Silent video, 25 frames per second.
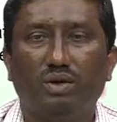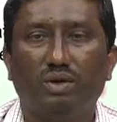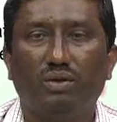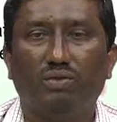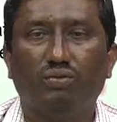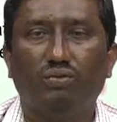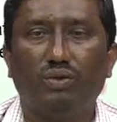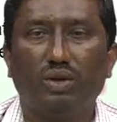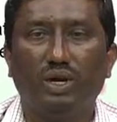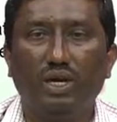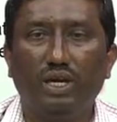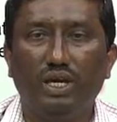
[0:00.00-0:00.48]

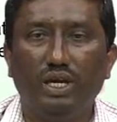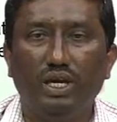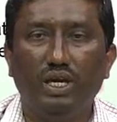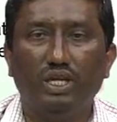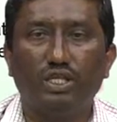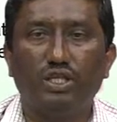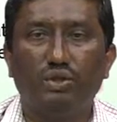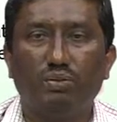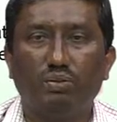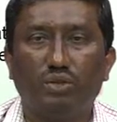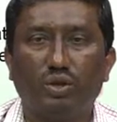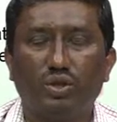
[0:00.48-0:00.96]
for
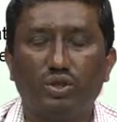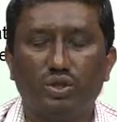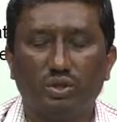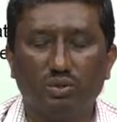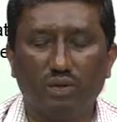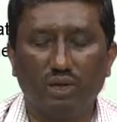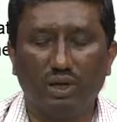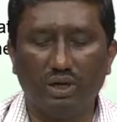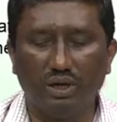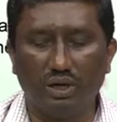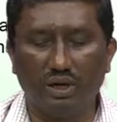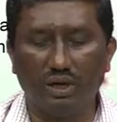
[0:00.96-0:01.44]
each
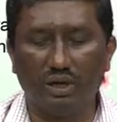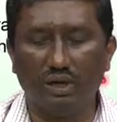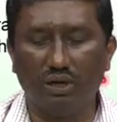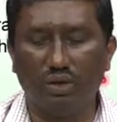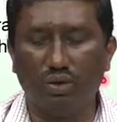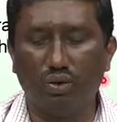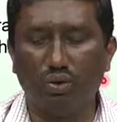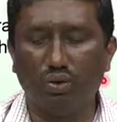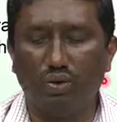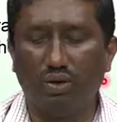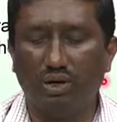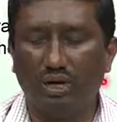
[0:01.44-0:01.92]
possible
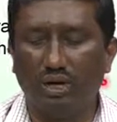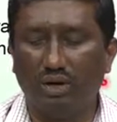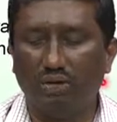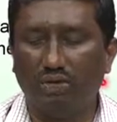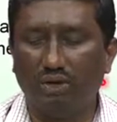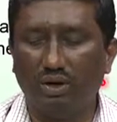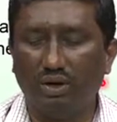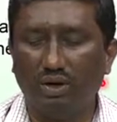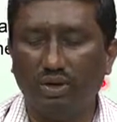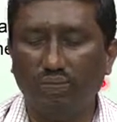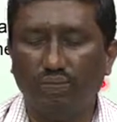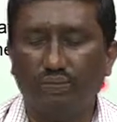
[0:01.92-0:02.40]
load
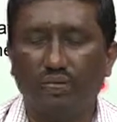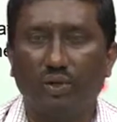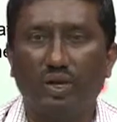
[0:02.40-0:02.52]
level.